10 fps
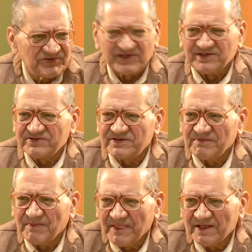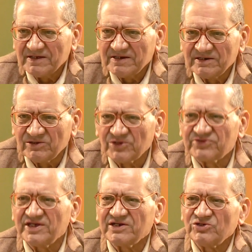things.
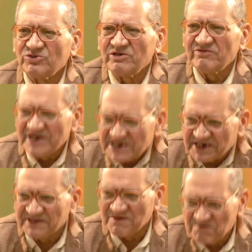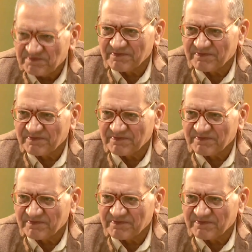Don't think you invented them.